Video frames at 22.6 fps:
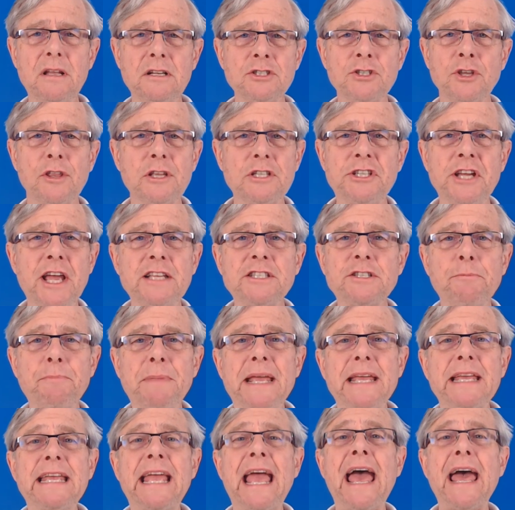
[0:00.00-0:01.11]
So the chance of
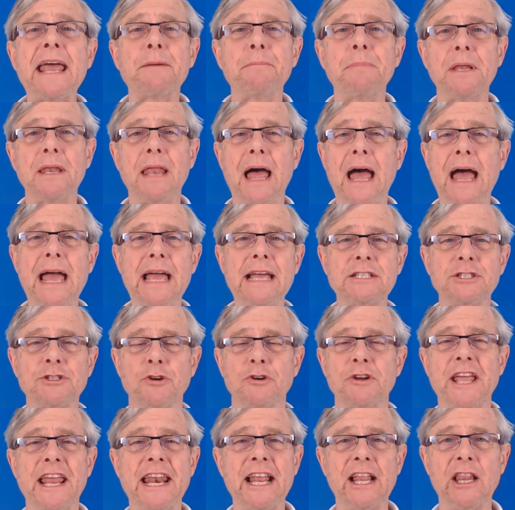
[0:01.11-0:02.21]
being cannibalized
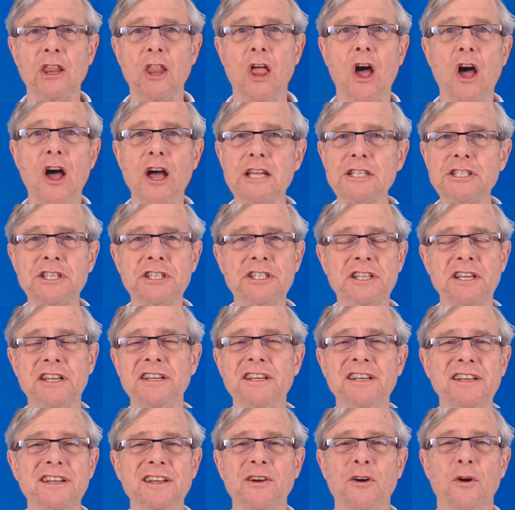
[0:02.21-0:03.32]
or getting lost
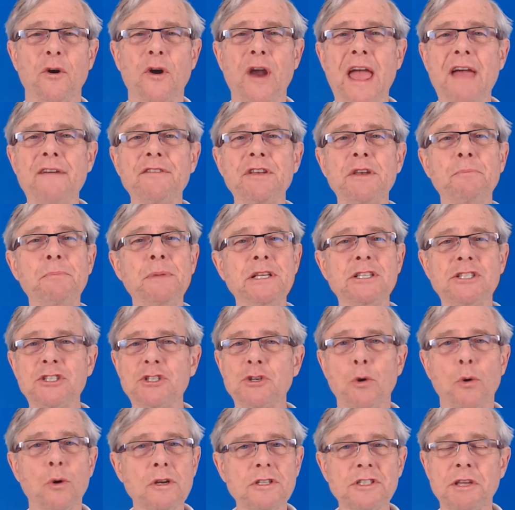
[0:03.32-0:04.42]
or having to be
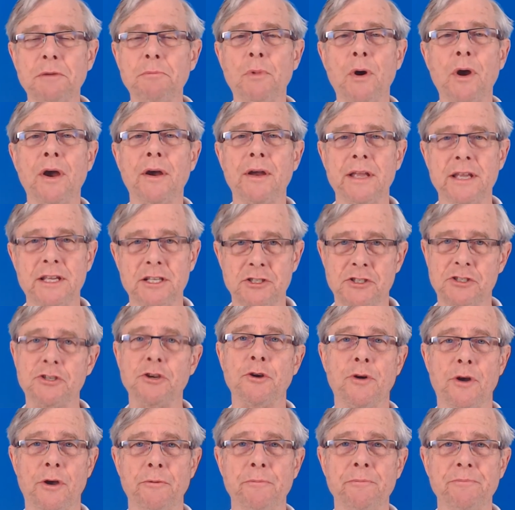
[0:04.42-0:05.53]
stored somewhere is
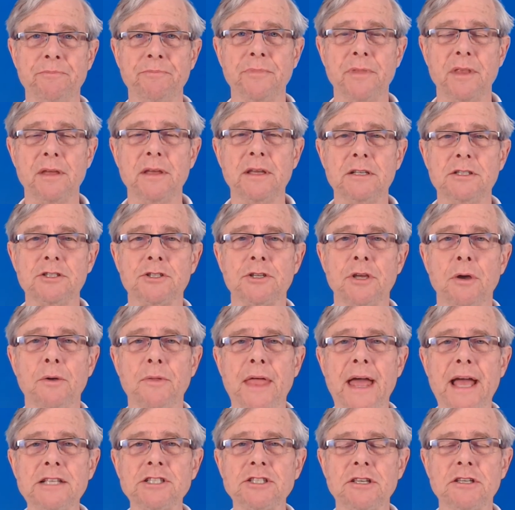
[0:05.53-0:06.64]
zero. So
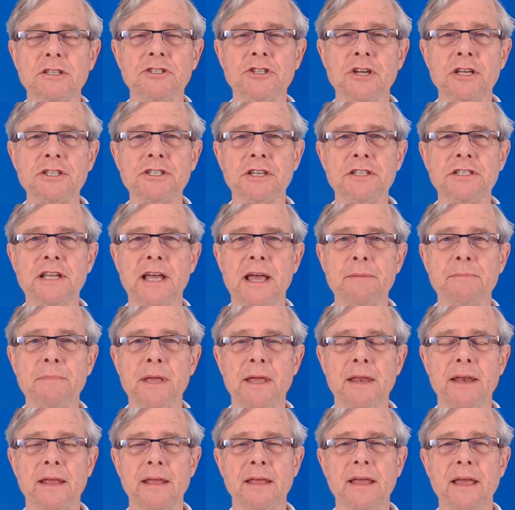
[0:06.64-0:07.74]
that's just-in-time
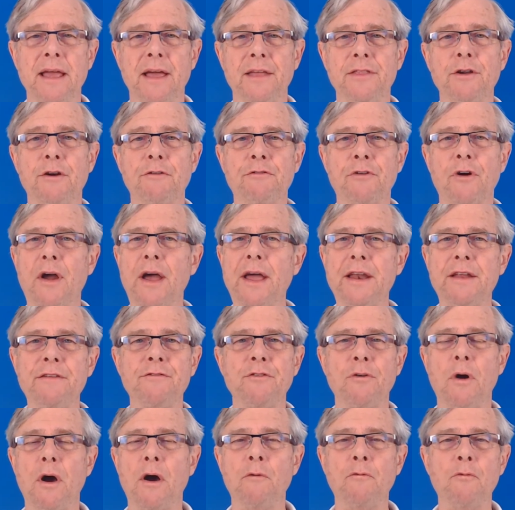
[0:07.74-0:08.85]
kitting. And there are a variety
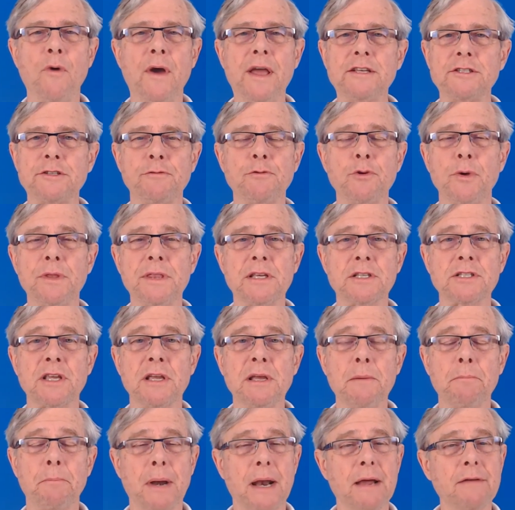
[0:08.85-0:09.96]
of ways of doing this.
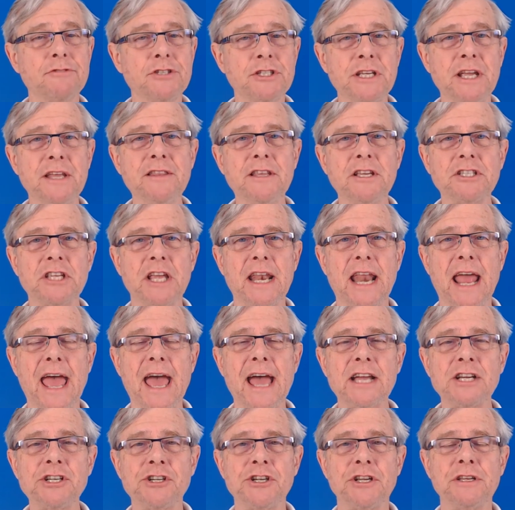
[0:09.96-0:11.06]
But I've seen this in
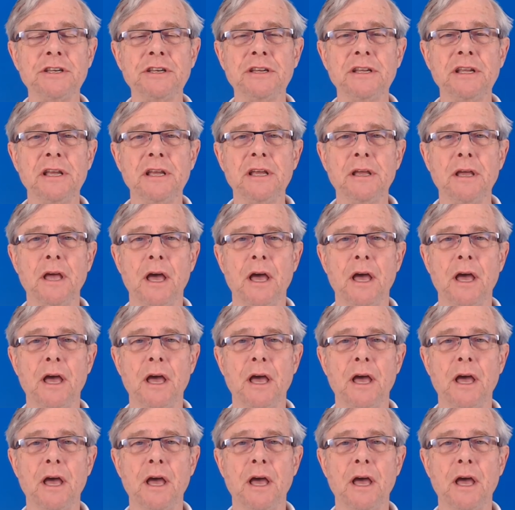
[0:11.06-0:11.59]
action